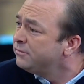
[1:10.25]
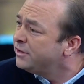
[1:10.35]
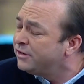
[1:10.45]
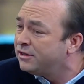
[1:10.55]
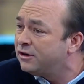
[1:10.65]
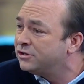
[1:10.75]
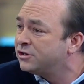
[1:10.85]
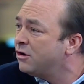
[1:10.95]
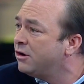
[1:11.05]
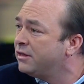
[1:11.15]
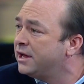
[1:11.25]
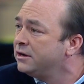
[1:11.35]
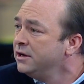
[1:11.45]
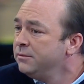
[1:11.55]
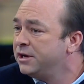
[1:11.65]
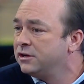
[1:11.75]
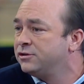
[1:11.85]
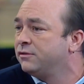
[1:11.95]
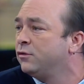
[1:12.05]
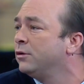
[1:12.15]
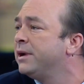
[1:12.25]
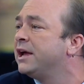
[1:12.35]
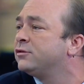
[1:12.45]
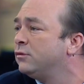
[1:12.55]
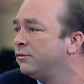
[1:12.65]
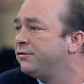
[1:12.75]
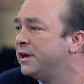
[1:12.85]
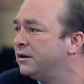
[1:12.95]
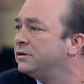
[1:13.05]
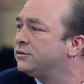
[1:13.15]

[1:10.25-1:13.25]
very large car that, because your 4 bags won't fit.